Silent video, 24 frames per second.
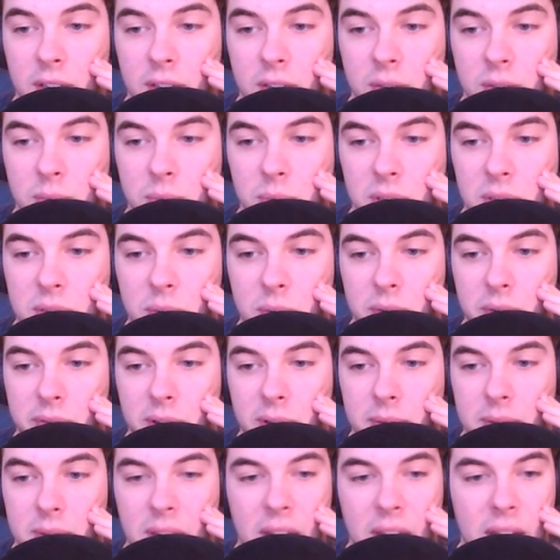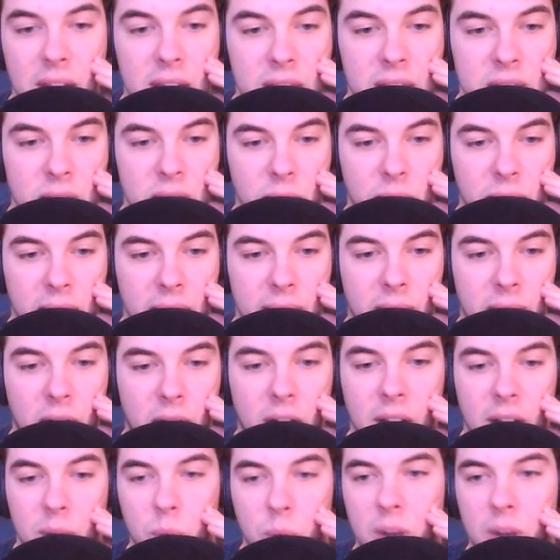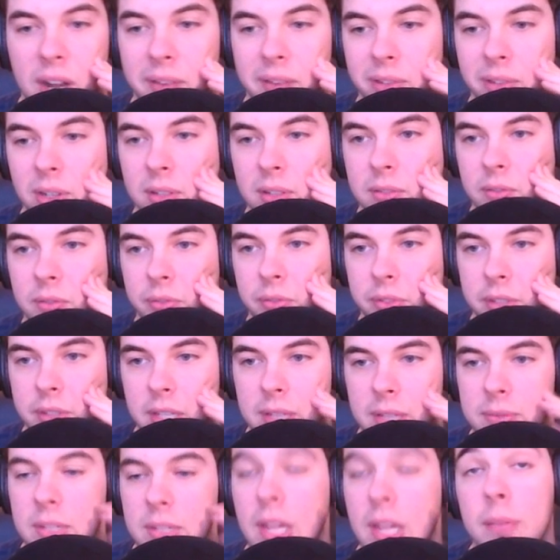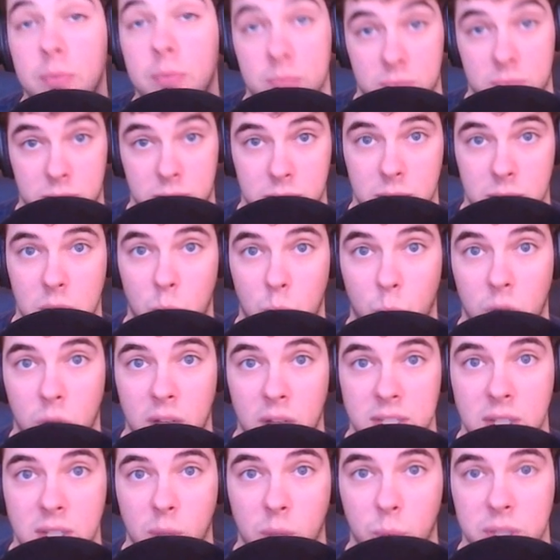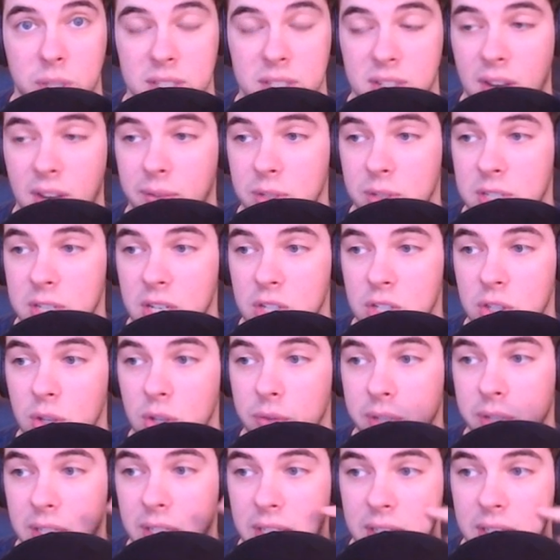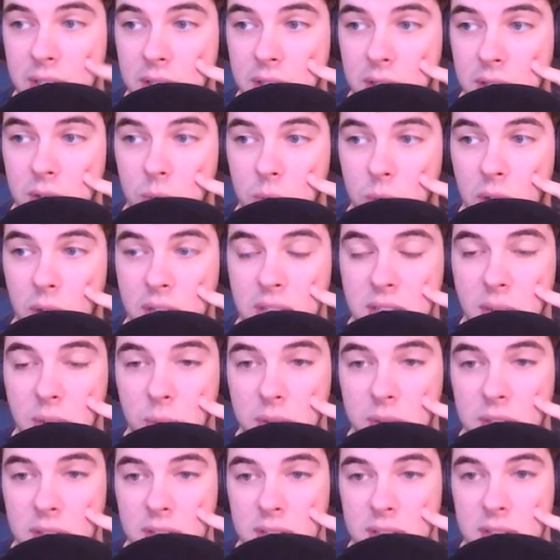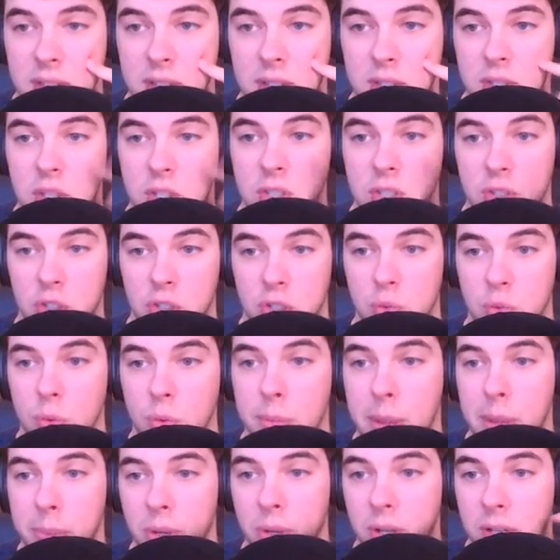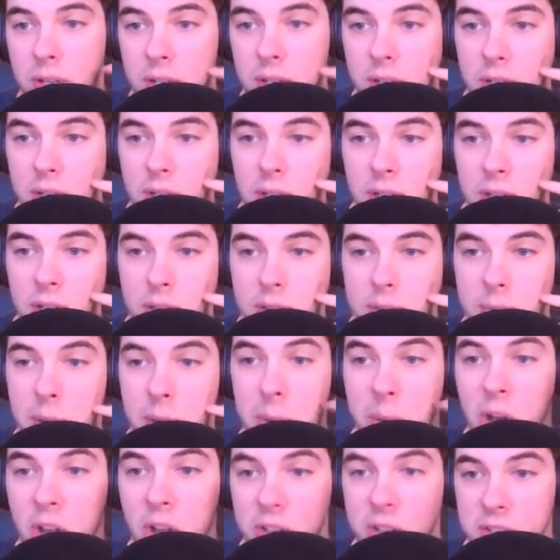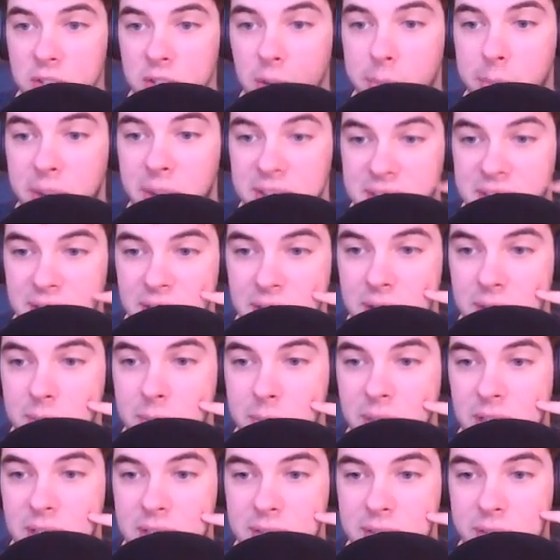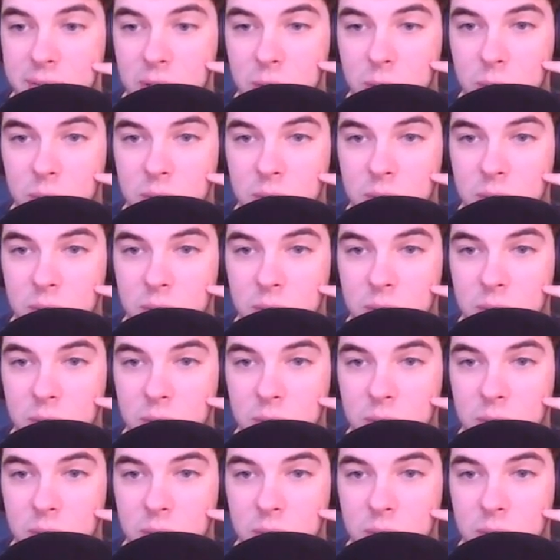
Plus 25. Yeah, that's okay. All right, whatever. We're not done with this conversation, though, Vicky. We're not done with this. Just remember, my balls are busted because of you,